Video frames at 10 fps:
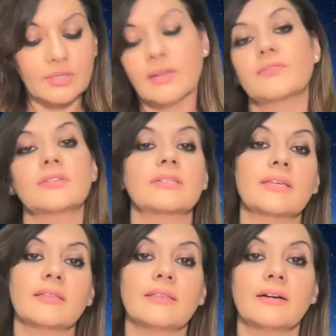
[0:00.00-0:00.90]
have to stay
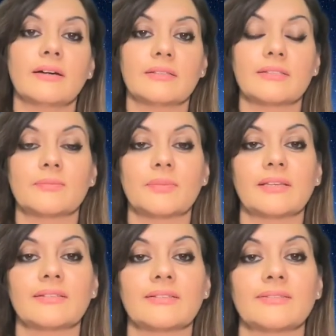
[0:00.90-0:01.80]
in the heart
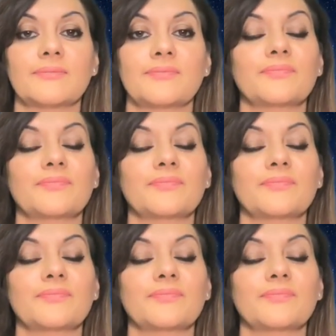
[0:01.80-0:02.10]
space.